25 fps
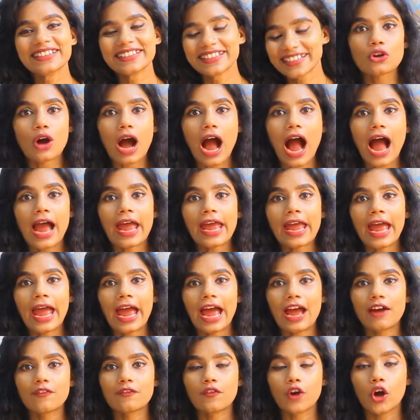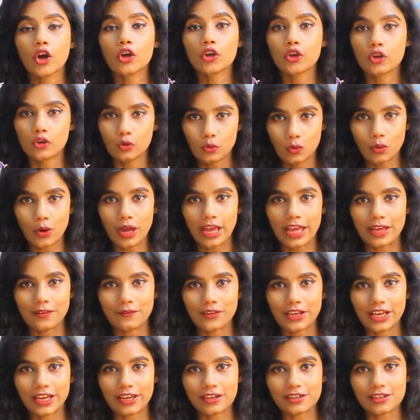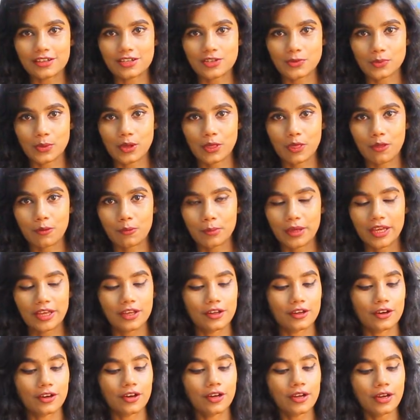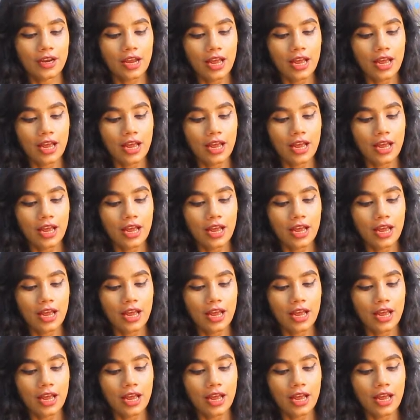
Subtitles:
So I have two aviators with me here.